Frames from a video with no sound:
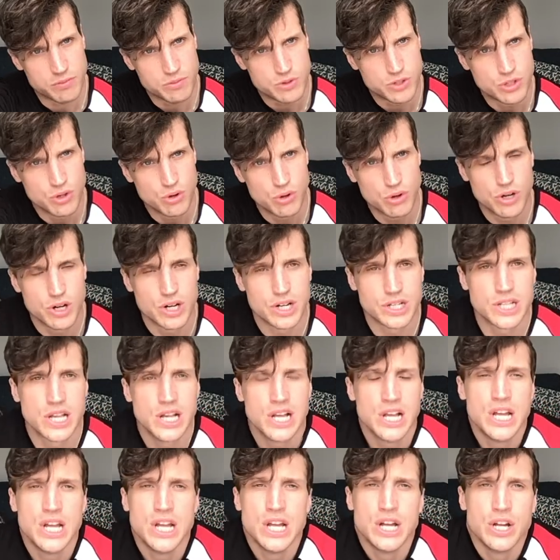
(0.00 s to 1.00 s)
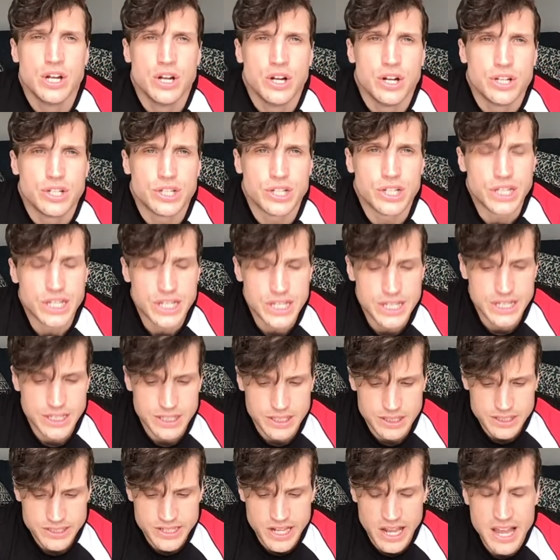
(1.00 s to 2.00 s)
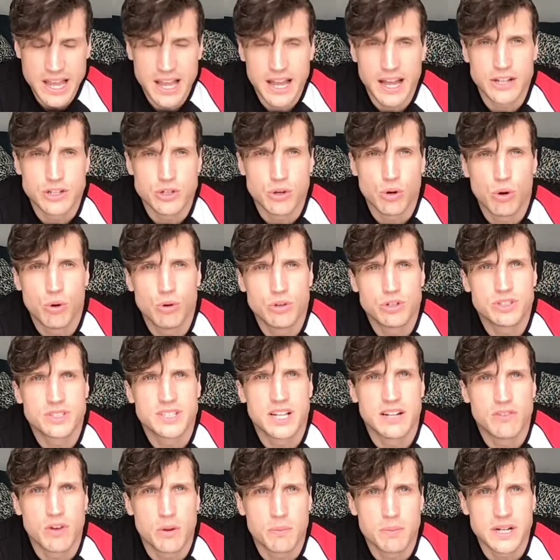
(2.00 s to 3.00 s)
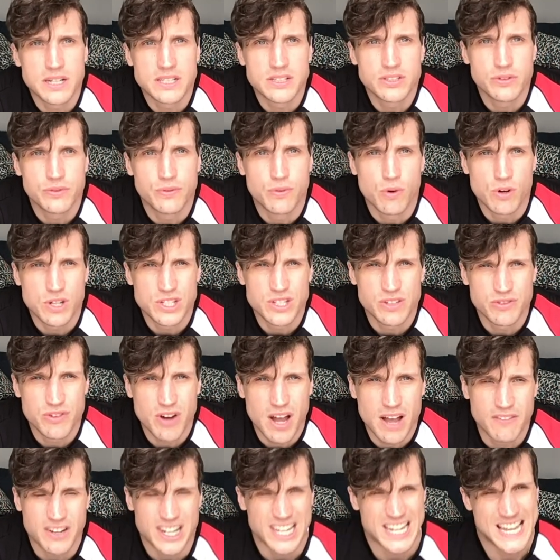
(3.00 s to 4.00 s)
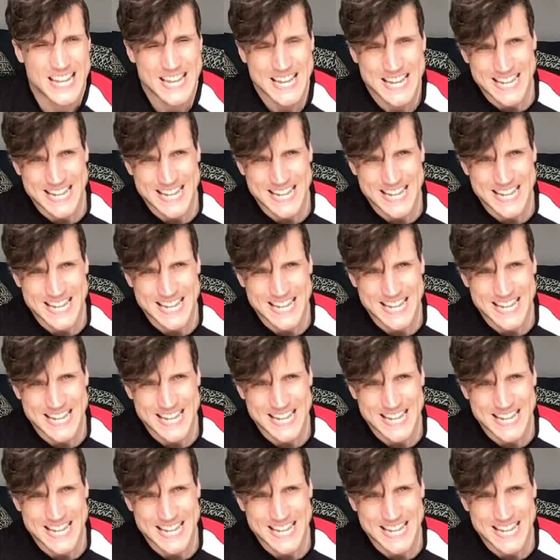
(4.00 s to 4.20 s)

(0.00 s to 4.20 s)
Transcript: from shoulders to heels, and you hold yourself up against the force of gravity.